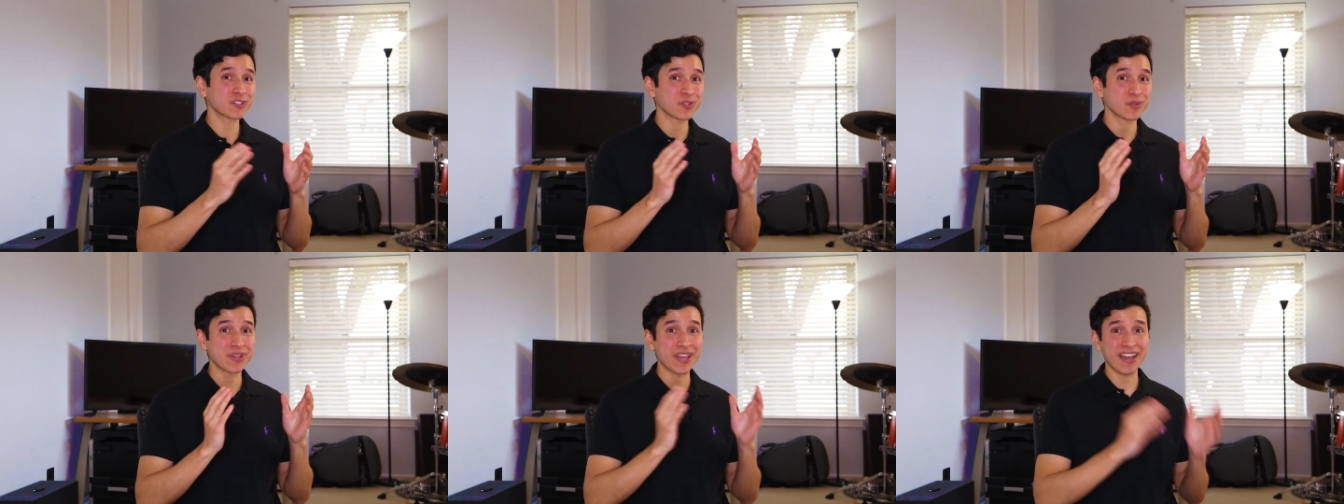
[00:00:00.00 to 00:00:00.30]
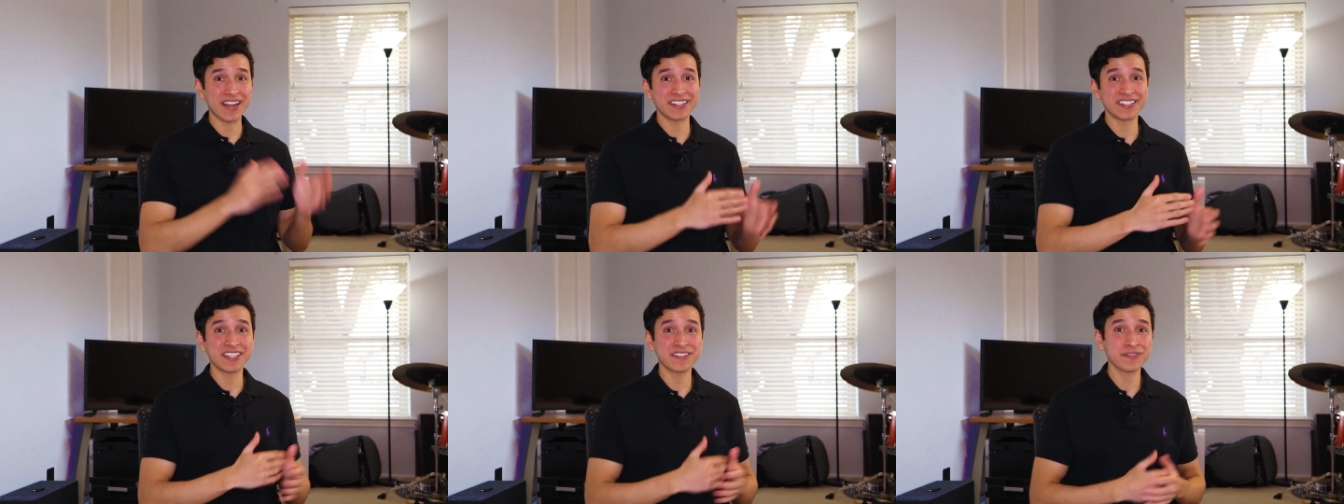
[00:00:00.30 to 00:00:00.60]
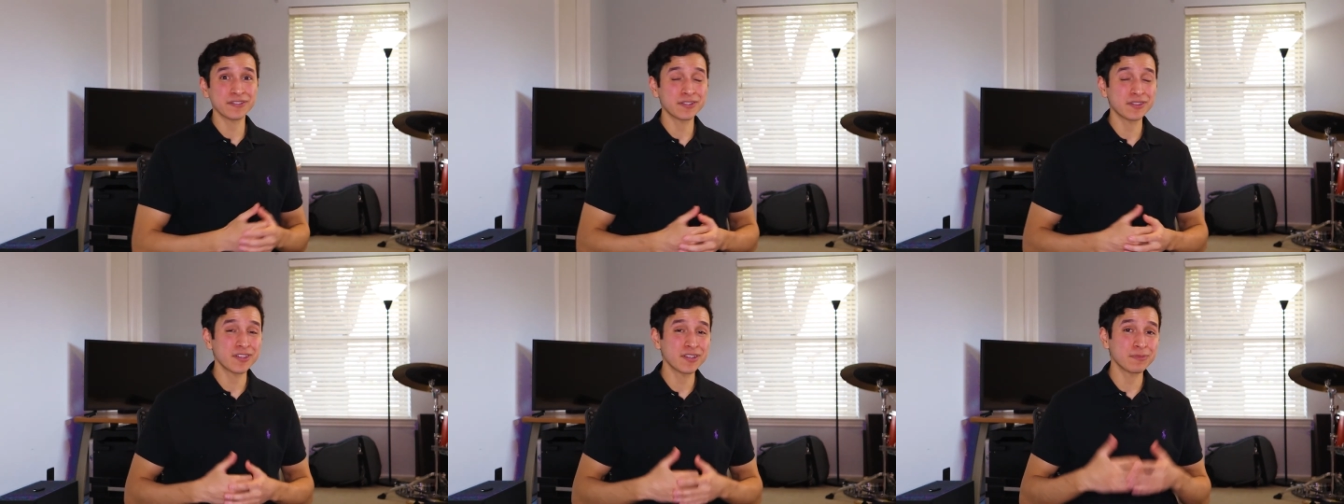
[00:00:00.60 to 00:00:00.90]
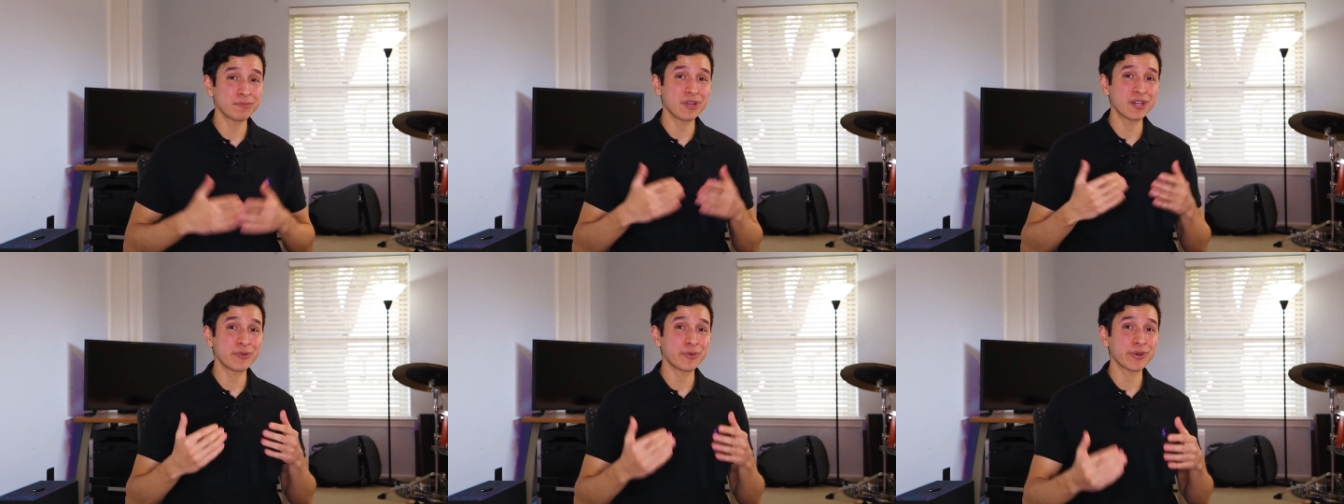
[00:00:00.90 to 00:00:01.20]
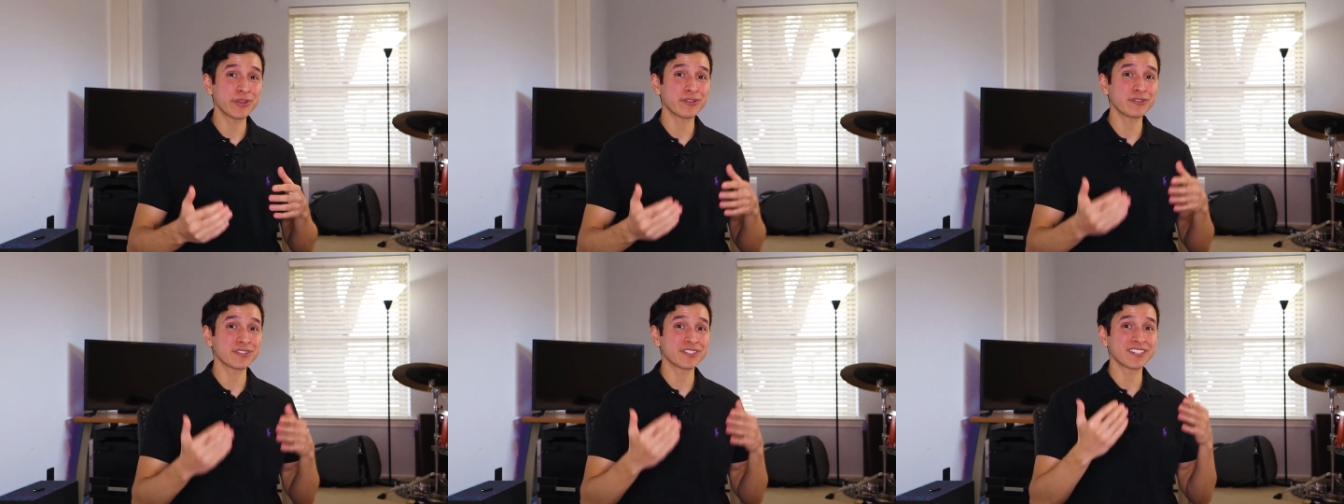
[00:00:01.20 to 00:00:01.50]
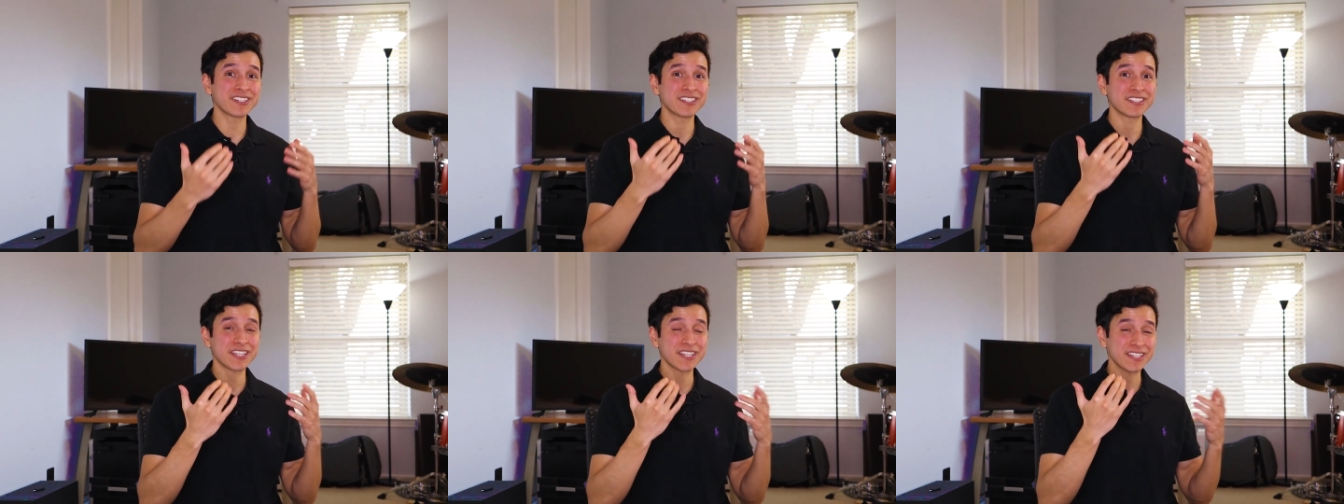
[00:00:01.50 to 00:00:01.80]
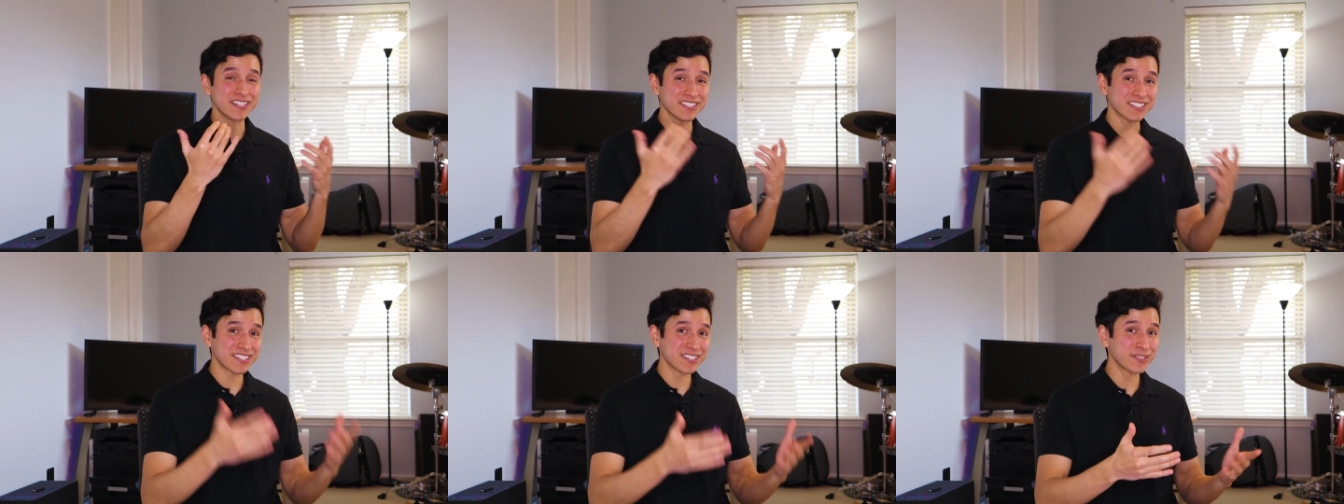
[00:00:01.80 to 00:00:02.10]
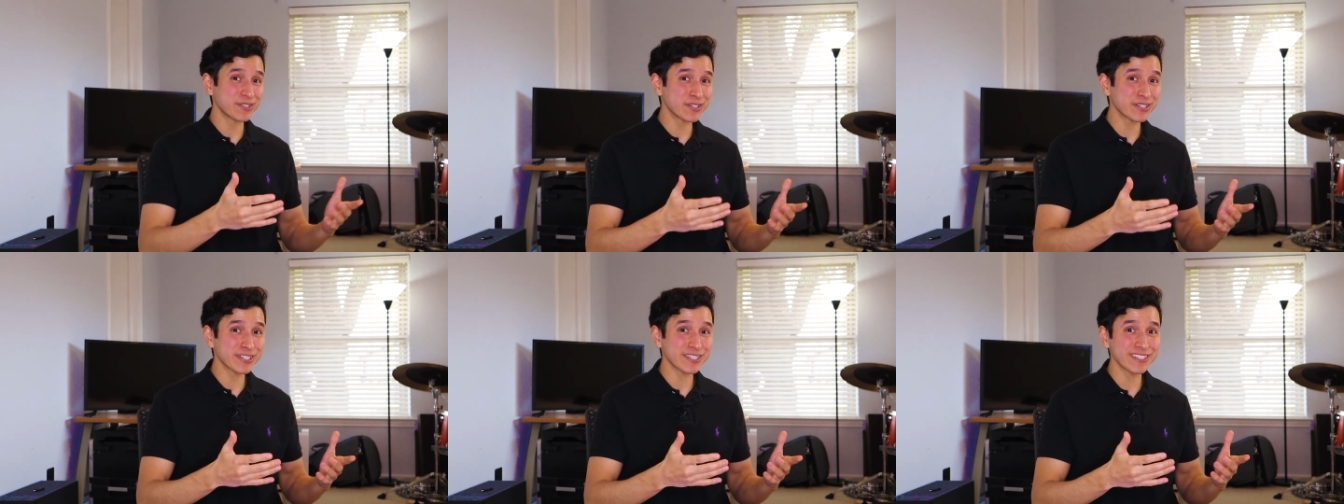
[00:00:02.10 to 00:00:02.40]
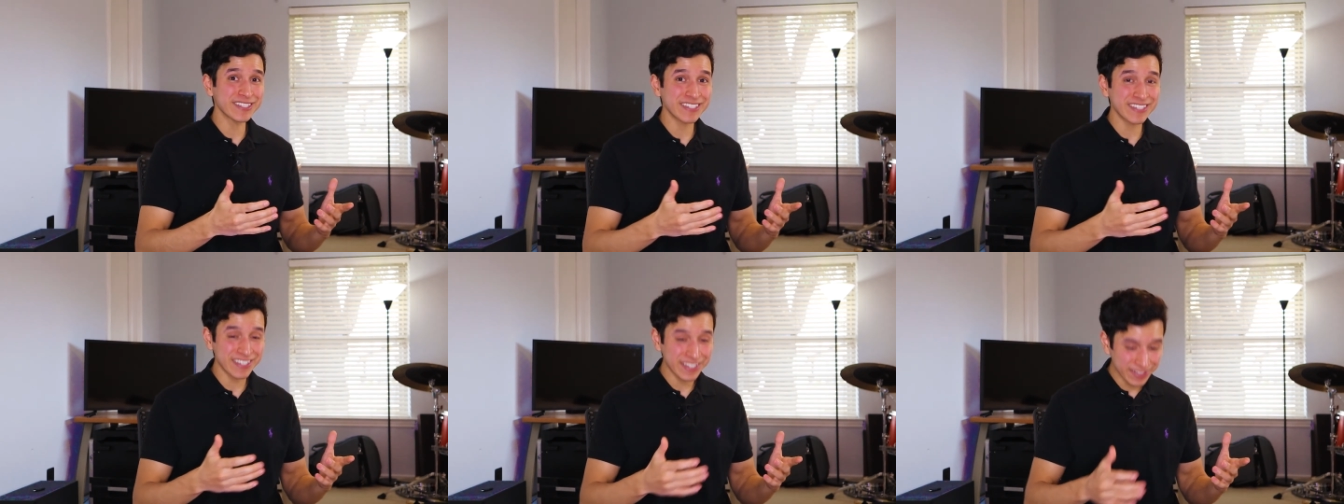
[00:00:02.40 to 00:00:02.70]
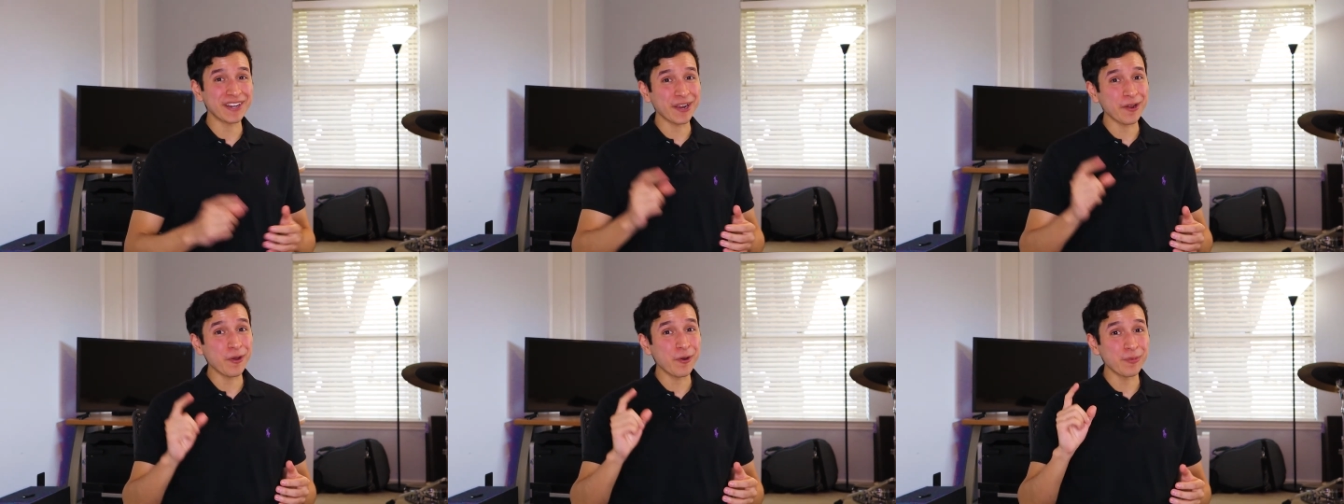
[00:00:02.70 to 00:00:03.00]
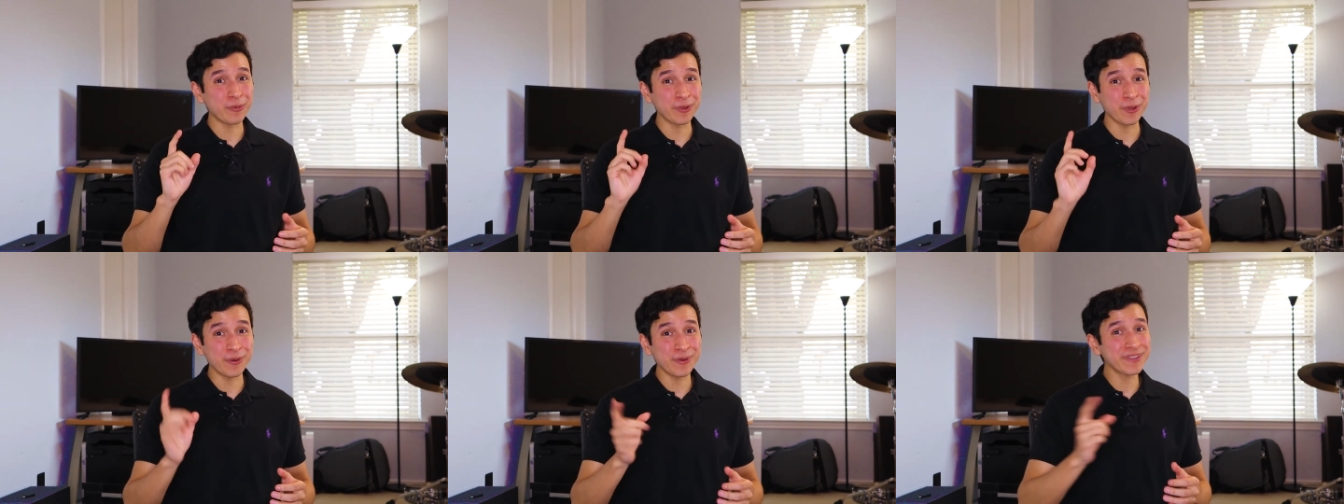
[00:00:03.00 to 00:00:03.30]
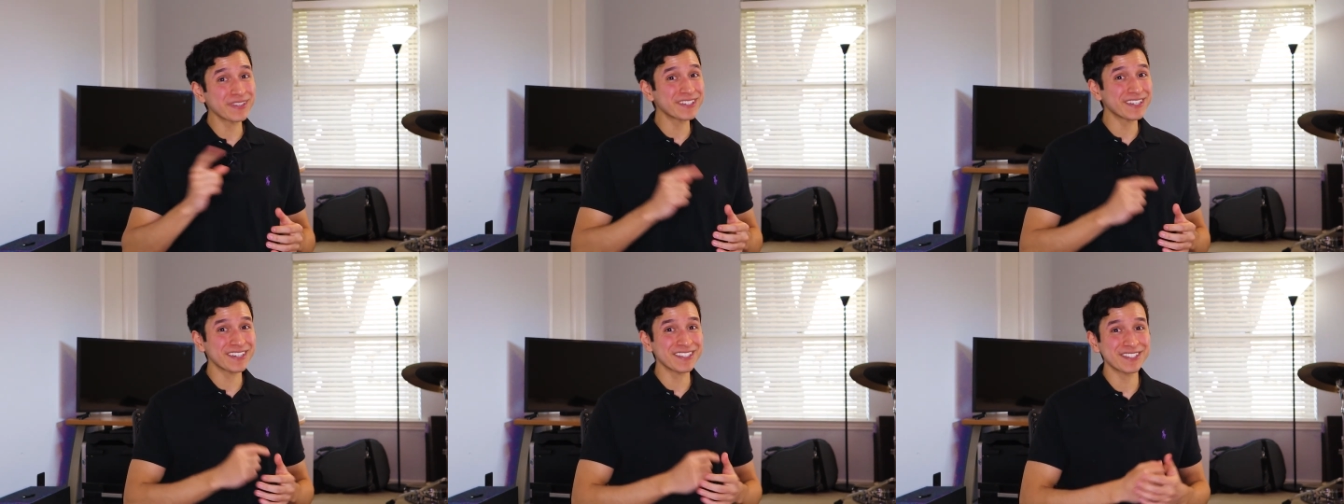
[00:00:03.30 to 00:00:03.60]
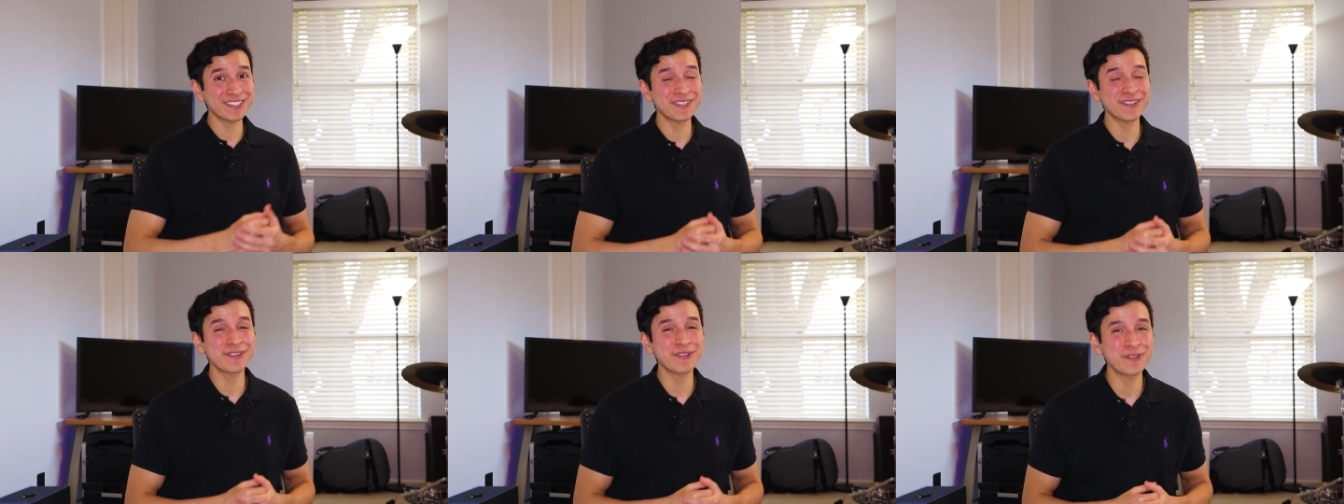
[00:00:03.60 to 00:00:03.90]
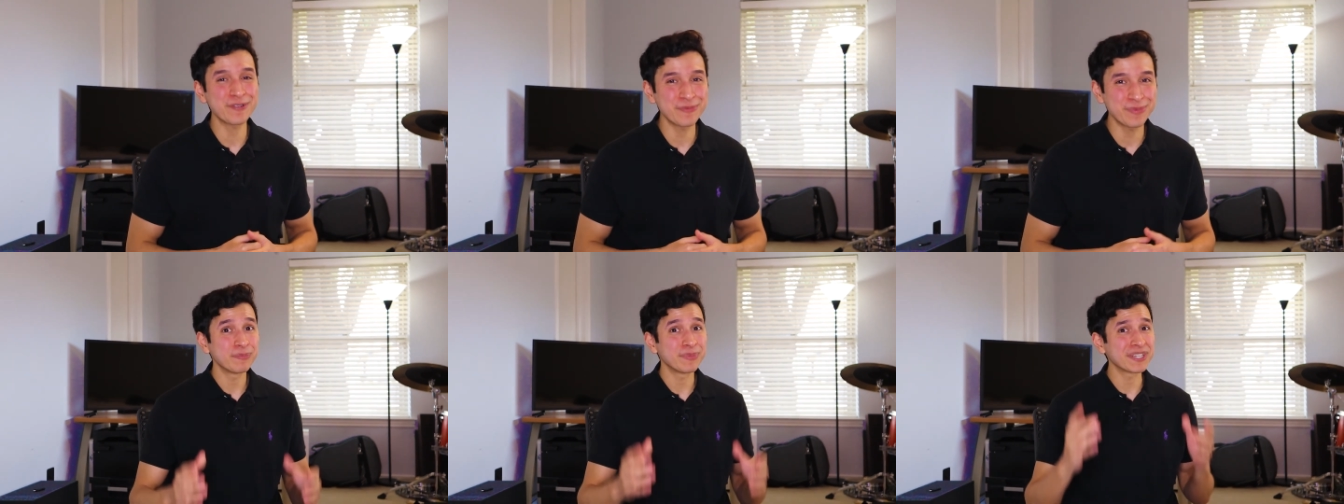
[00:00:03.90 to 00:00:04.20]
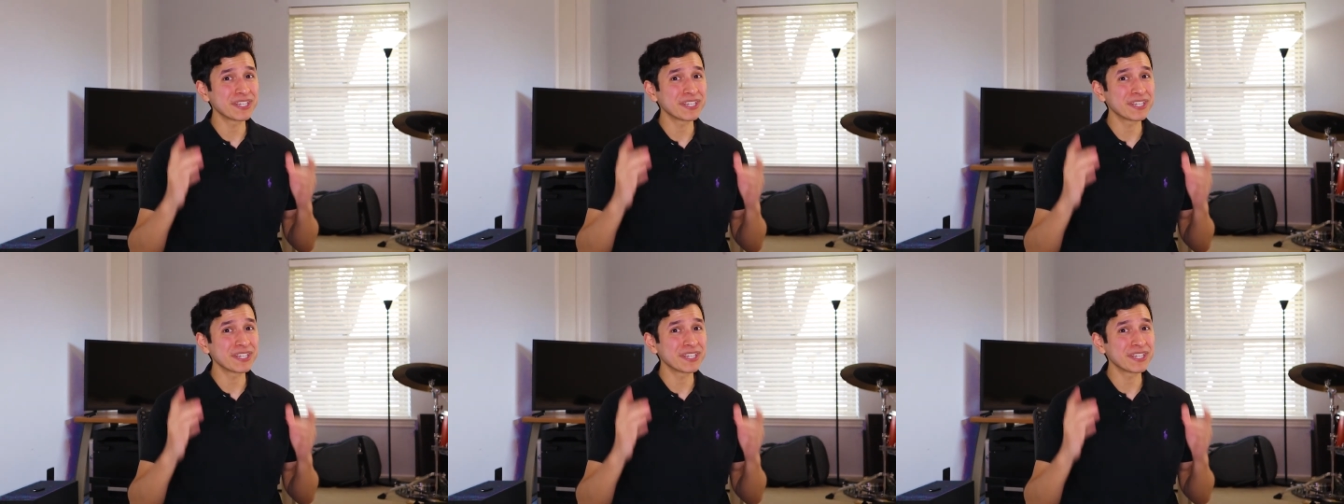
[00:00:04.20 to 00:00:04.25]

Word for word: So yeah, I definitely think Mayweather is going to take it seriously, and I hope Logan does too,